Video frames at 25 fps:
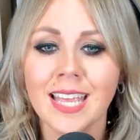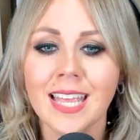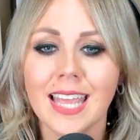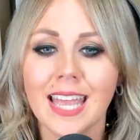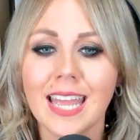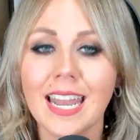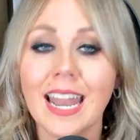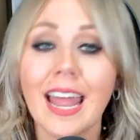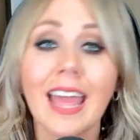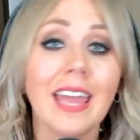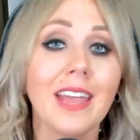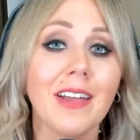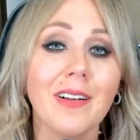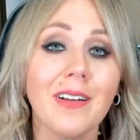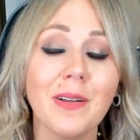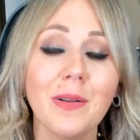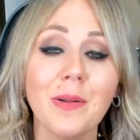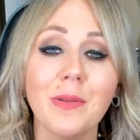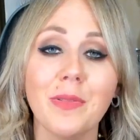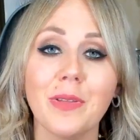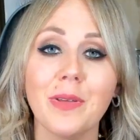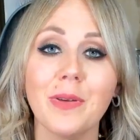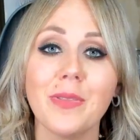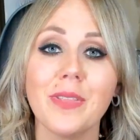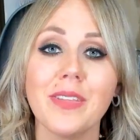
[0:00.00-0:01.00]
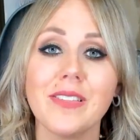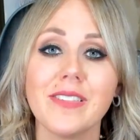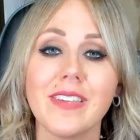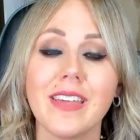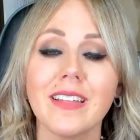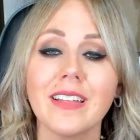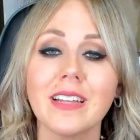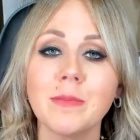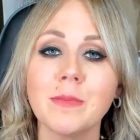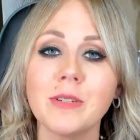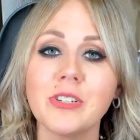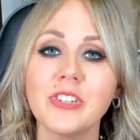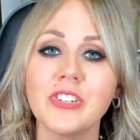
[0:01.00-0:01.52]
And I agree with you. The
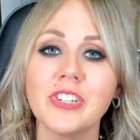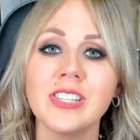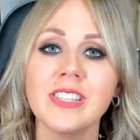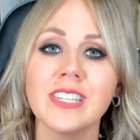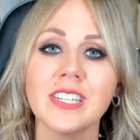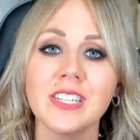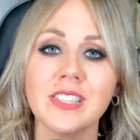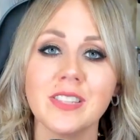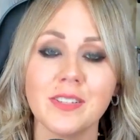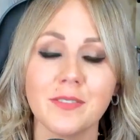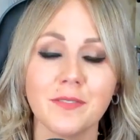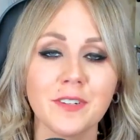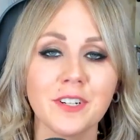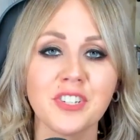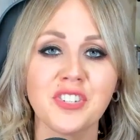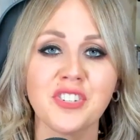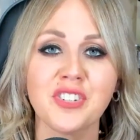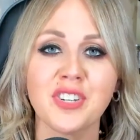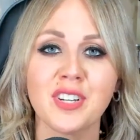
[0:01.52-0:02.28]
tailing missions in the first